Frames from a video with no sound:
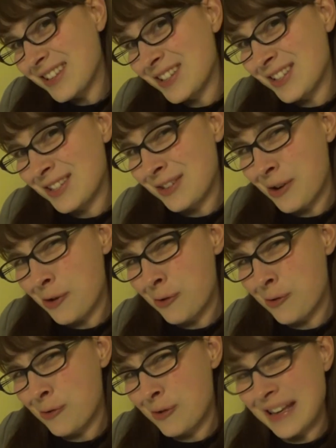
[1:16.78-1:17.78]

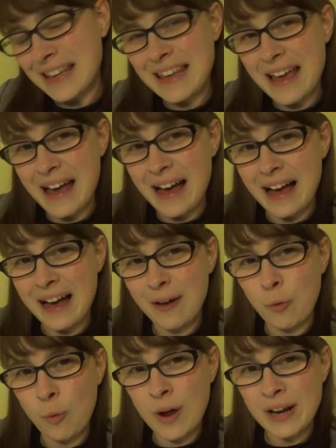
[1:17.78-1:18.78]
so yeah,
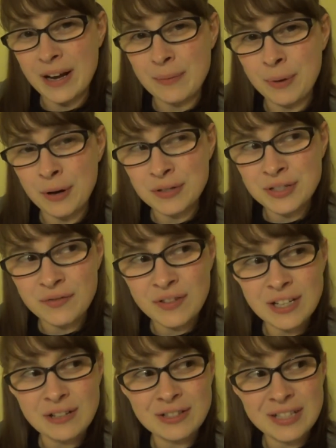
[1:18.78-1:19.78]
when I post
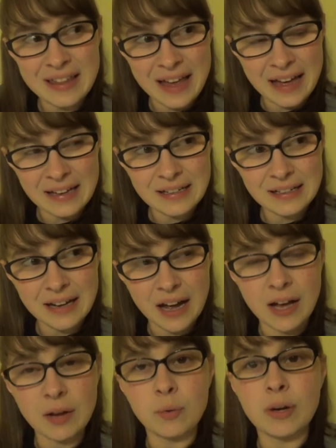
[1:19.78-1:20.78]
videos to that,
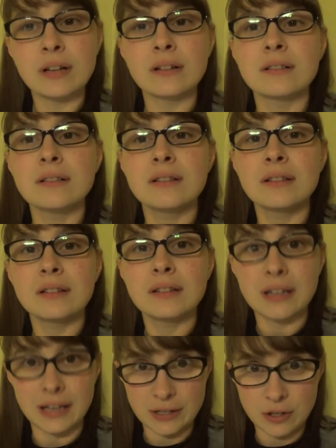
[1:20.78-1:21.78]
I will
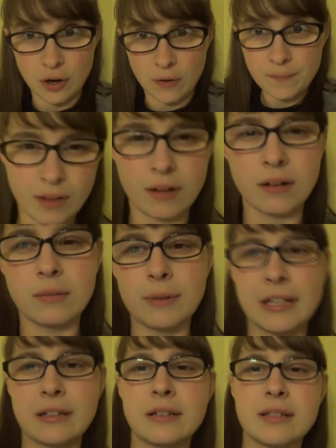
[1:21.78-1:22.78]
let you know. Oh
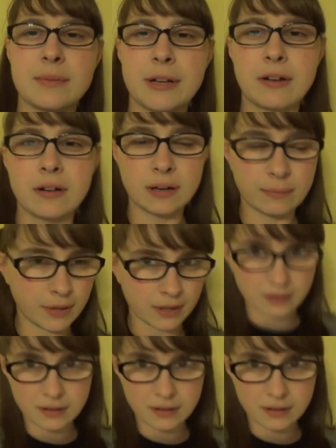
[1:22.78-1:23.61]
my goodness, my arm.